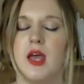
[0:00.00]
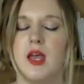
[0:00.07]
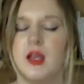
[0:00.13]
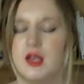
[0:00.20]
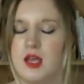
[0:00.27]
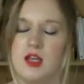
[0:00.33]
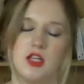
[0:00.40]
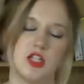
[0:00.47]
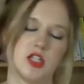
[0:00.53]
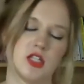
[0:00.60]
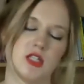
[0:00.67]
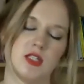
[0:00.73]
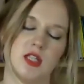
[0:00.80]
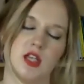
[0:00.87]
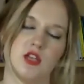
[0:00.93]
any
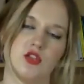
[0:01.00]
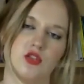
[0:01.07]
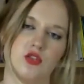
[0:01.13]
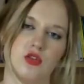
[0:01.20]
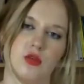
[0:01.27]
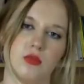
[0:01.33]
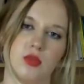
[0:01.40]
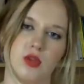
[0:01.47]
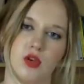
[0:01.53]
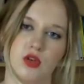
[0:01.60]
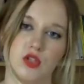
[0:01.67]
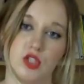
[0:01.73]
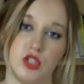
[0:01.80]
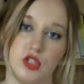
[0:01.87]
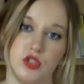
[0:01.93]
energies that do not belong
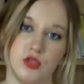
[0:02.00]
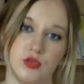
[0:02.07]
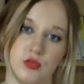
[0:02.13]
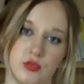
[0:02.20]
to you.